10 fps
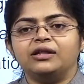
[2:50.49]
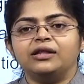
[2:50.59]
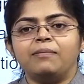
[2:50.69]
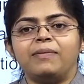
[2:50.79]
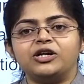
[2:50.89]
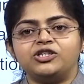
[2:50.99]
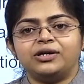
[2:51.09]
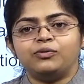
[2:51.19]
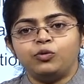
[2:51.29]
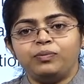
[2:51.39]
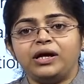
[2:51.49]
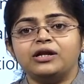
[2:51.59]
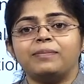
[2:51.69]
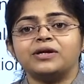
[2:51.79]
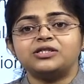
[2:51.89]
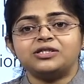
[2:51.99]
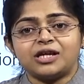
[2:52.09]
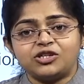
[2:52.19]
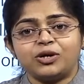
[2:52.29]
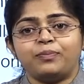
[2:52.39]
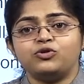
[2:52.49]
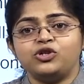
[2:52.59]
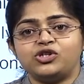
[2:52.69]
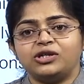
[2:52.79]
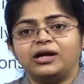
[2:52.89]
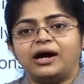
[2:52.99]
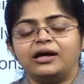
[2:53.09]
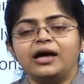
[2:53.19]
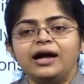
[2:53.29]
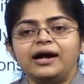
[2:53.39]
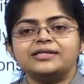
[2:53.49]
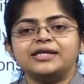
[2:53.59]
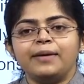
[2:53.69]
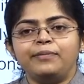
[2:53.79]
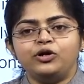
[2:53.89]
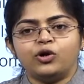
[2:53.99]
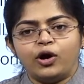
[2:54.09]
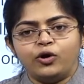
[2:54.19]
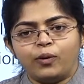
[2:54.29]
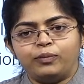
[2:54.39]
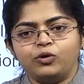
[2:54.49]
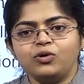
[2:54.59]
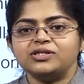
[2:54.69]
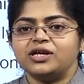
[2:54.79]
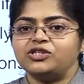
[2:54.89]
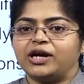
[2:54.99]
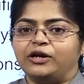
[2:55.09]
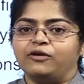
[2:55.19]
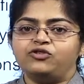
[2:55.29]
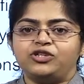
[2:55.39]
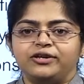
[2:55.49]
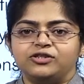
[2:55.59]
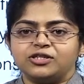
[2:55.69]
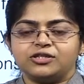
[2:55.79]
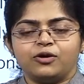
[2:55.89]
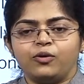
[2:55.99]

the budget would be in a such a position that it is able to adopt to such kind of changes.